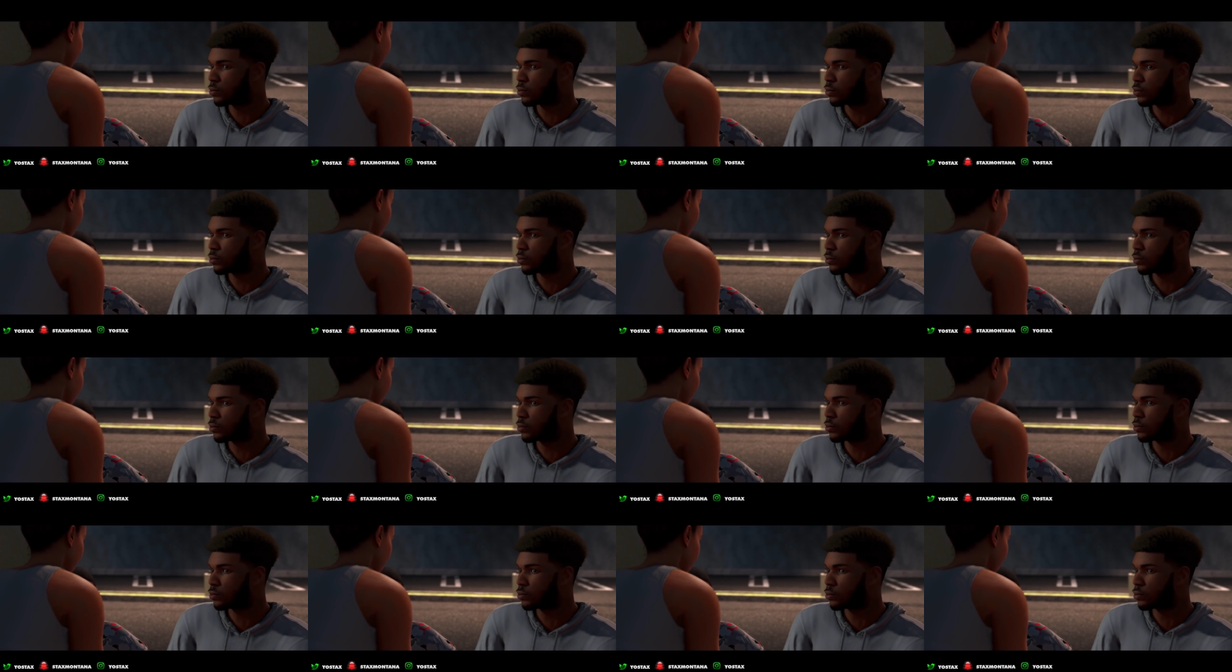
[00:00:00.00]
You're
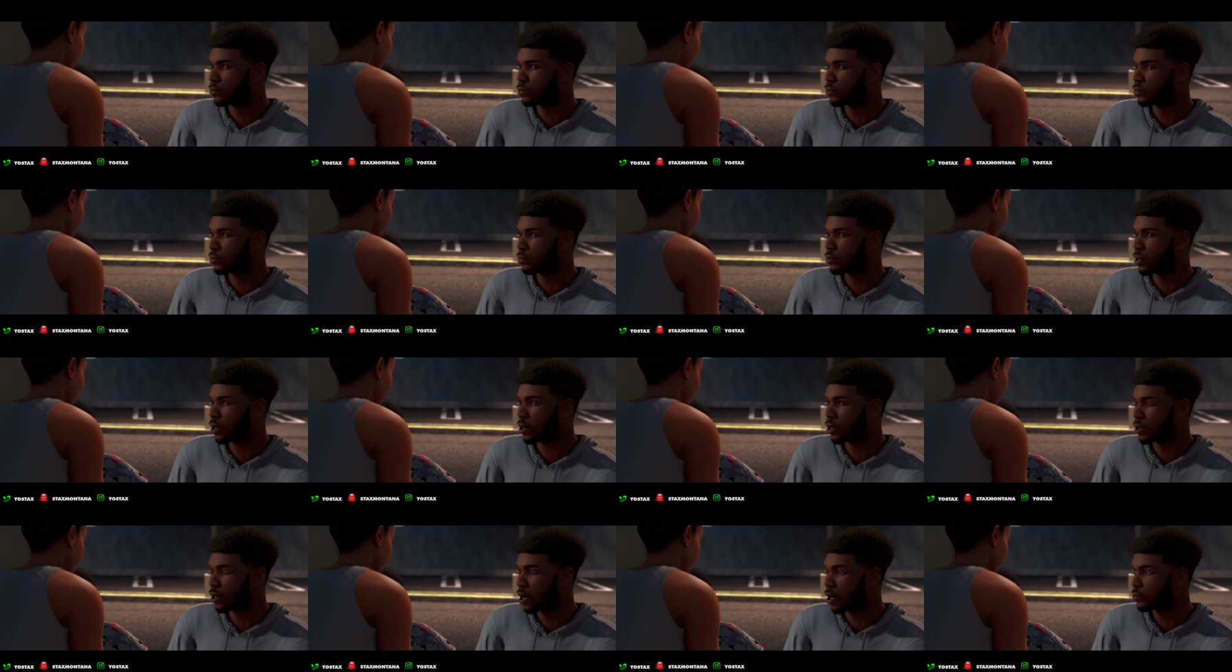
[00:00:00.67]
right.
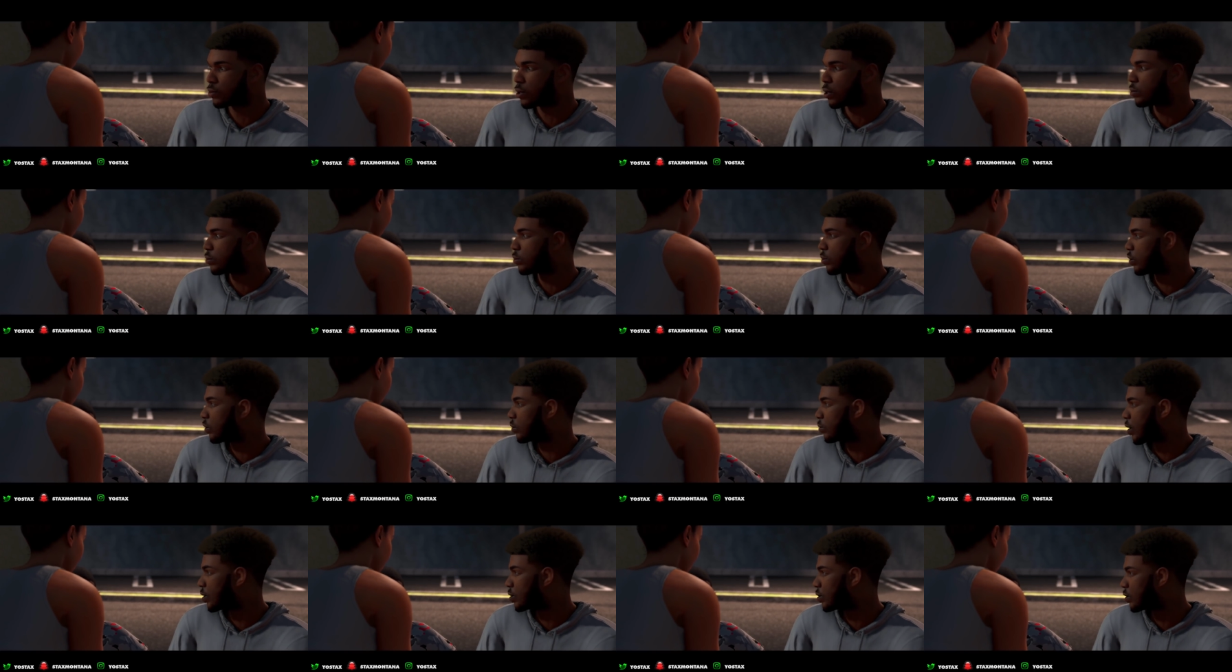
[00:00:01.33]
I came in to
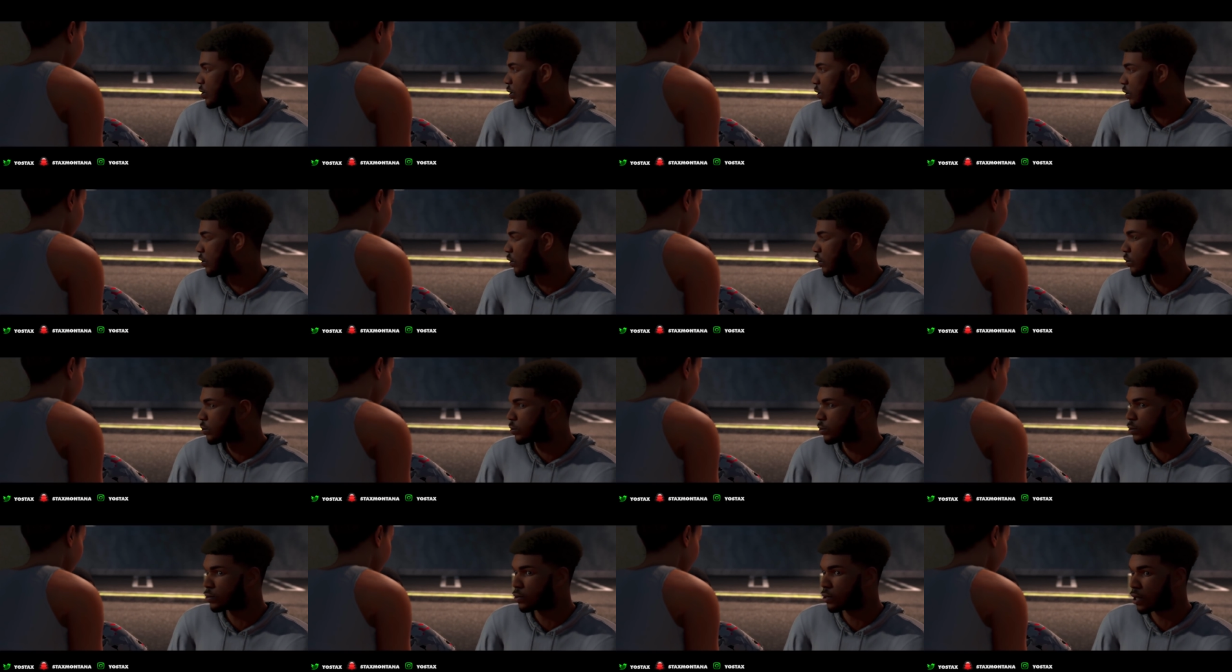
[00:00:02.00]
prove myself.
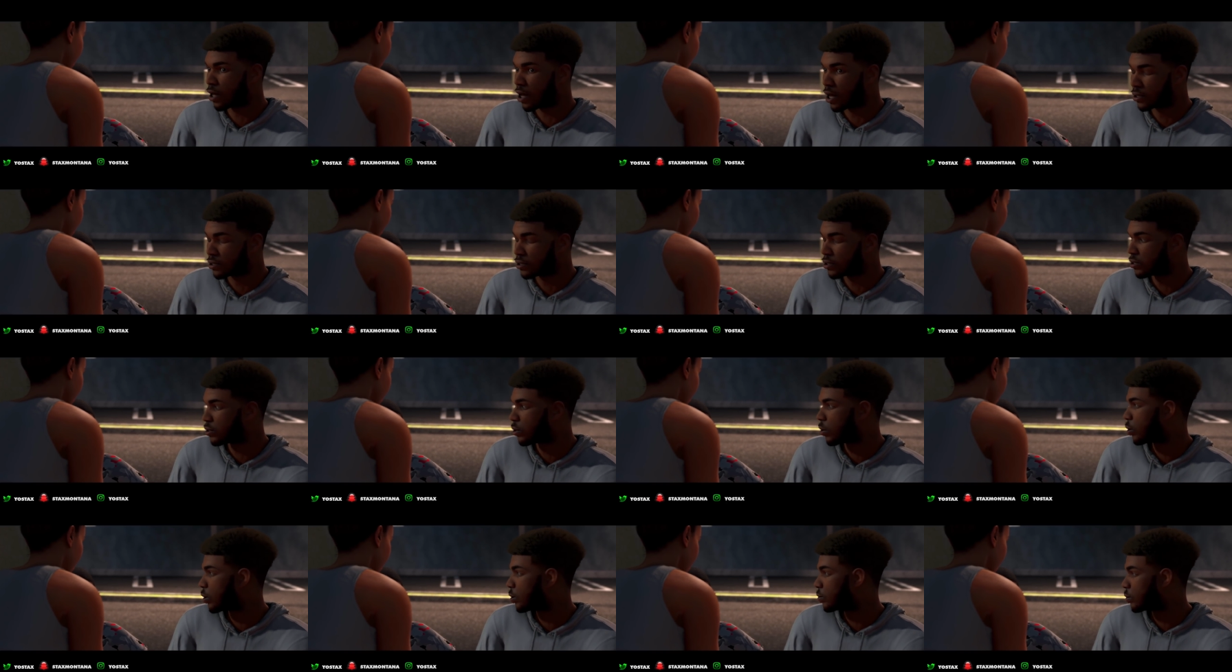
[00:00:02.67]

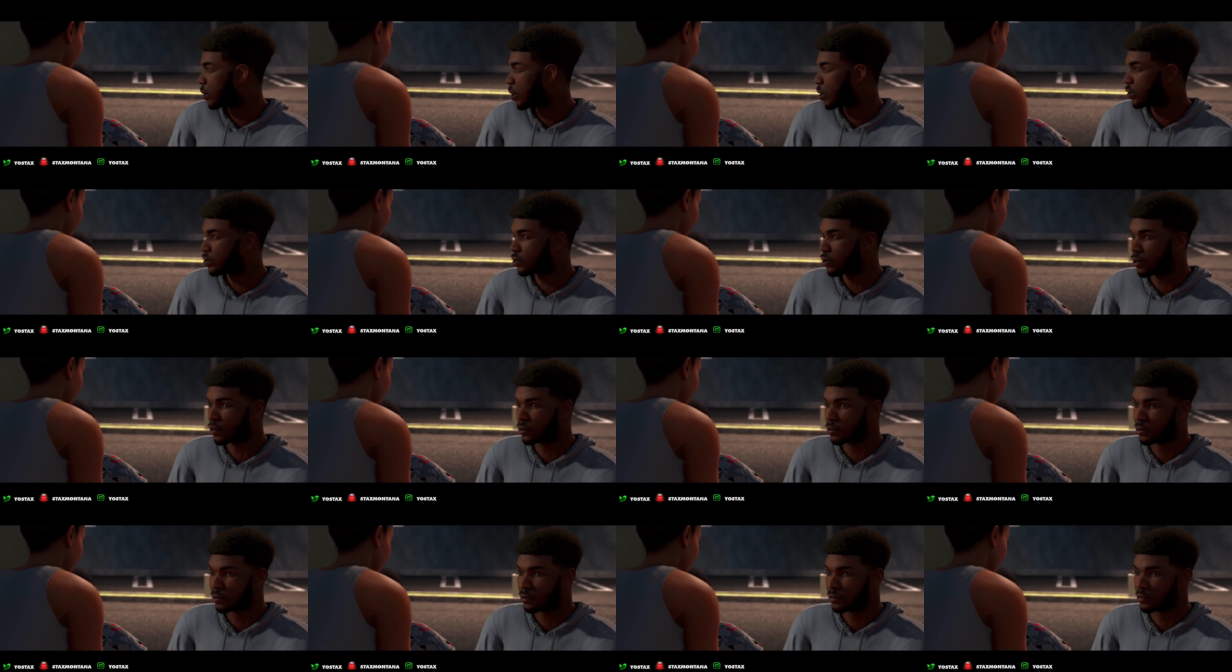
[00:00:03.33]
That's what I'm gonna
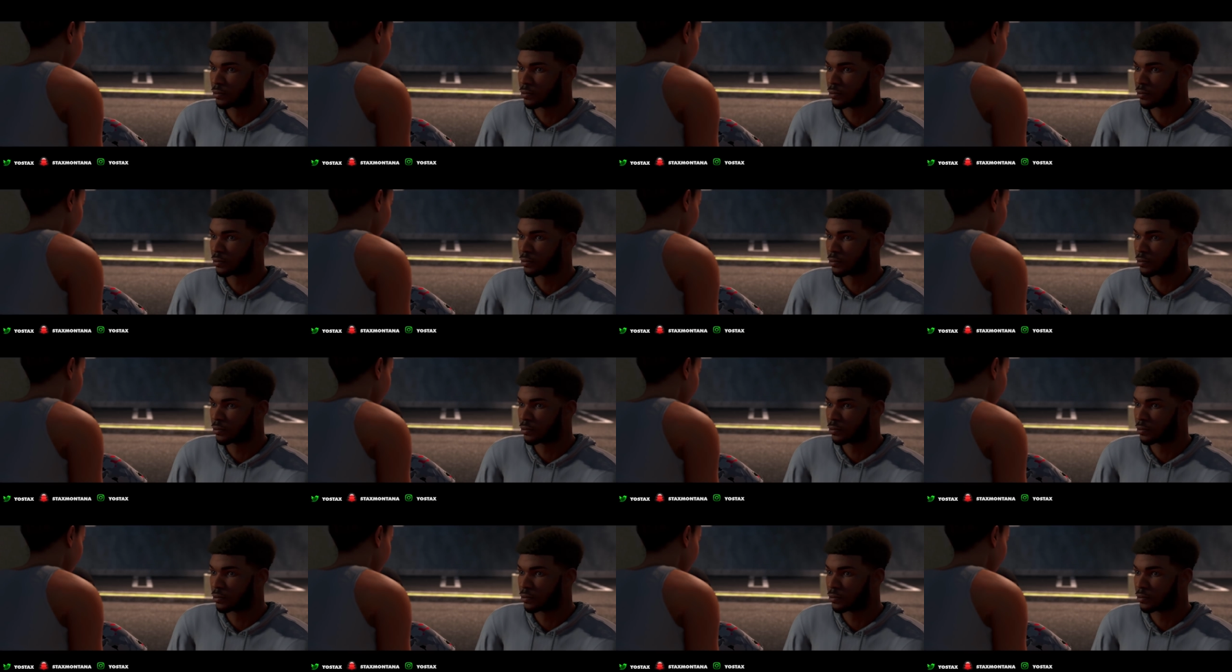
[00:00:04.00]
do.